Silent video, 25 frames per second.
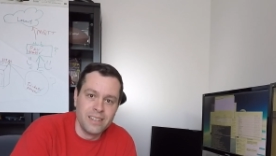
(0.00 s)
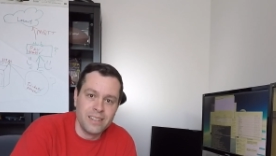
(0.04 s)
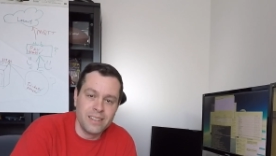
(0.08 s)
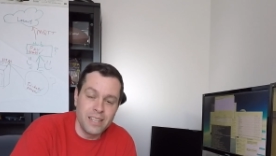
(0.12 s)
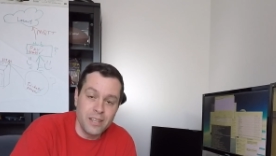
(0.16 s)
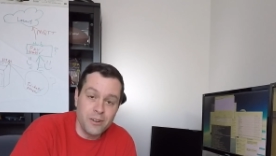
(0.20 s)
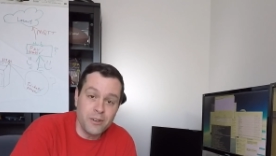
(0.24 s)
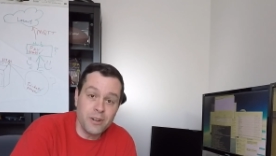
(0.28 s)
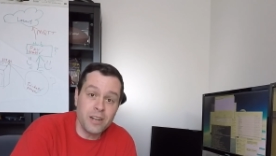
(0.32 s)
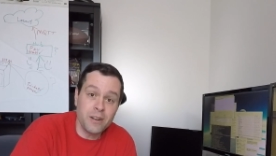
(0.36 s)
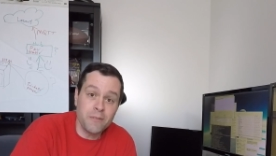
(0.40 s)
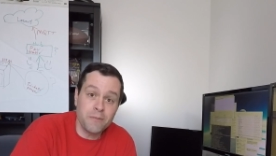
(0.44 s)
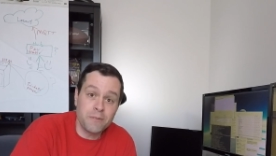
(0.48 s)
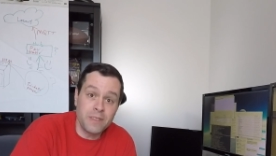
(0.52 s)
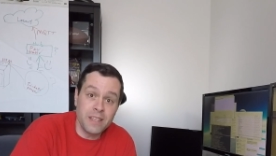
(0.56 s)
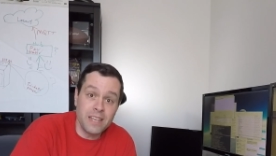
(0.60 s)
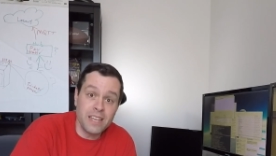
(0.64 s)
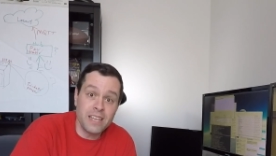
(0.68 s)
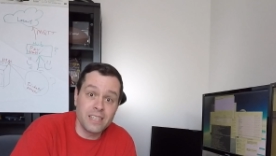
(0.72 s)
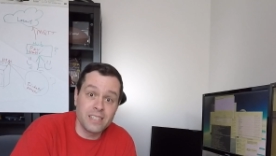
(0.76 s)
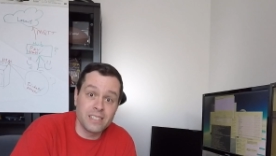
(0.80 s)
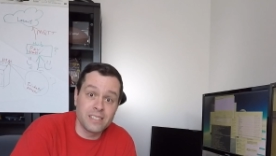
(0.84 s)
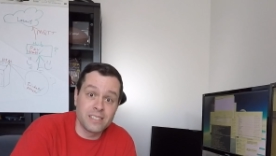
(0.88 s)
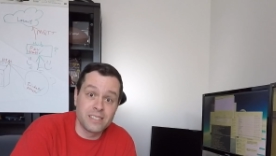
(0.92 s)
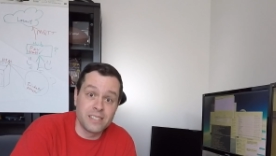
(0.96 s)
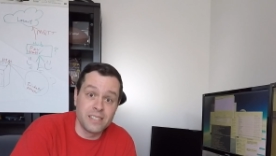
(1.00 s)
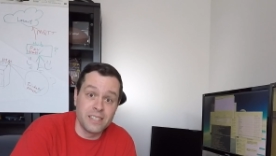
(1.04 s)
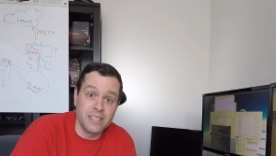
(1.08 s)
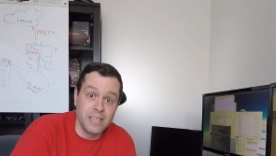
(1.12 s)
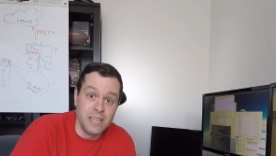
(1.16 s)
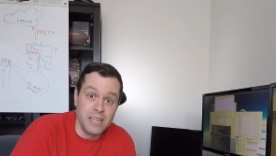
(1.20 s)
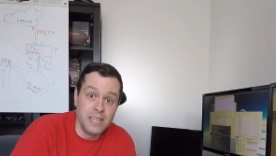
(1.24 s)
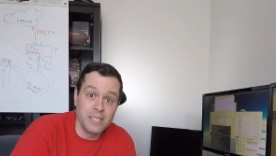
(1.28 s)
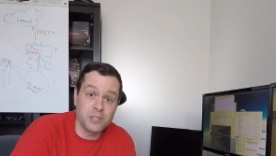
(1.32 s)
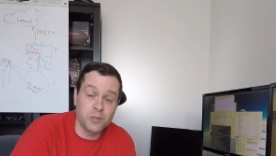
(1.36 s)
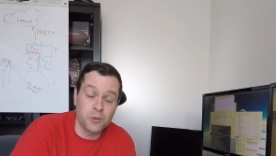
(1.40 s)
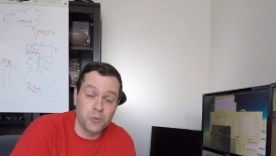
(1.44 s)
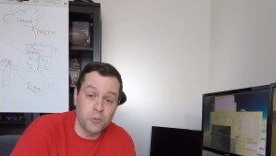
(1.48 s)
The Internet of Things
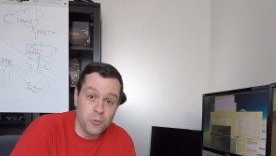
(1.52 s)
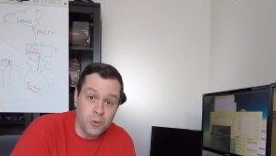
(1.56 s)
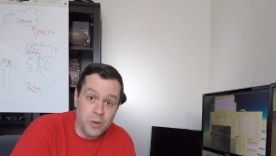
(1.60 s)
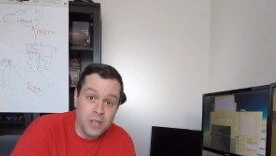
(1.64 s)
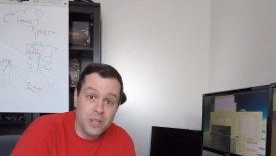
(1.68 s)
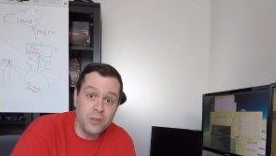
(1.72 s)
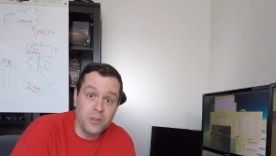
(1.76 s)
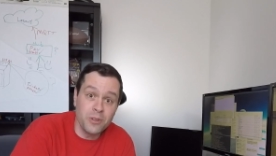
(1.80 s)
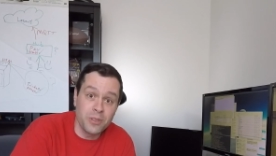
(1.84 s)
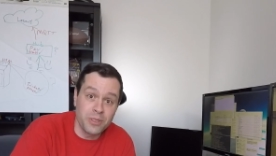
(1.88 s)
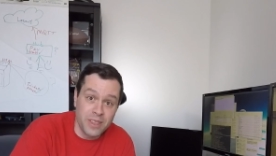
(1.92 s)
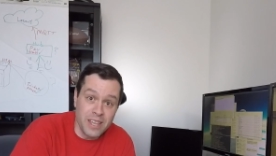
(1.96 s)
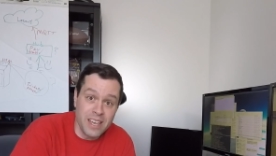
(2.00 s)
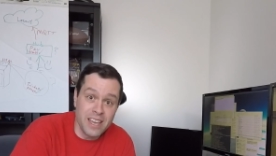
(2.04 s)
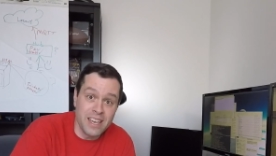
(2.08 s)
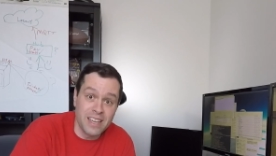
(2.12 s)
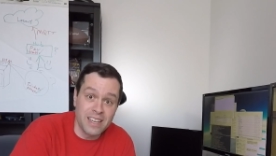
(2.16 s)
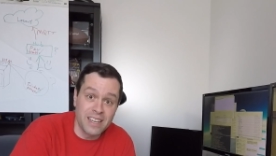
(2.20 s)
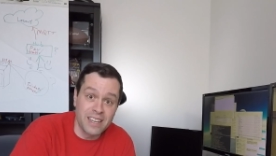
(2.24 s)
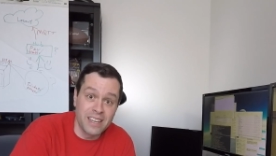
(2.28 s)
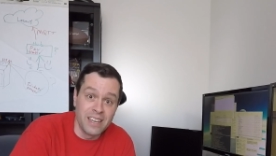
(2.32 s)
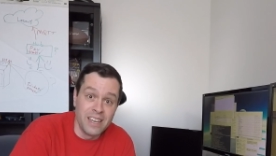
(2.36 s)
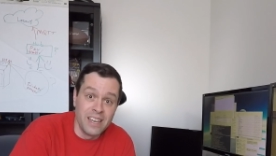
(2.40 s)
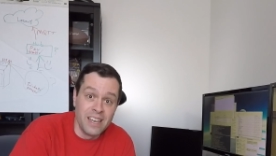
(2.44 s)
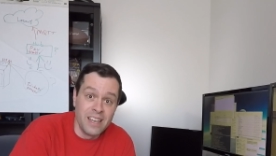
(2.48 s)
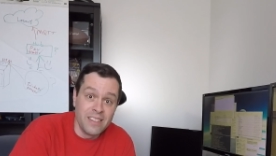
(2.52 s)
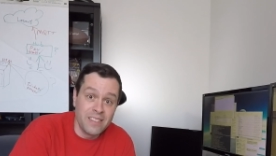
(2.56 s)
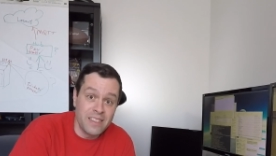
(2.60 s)
is a real thing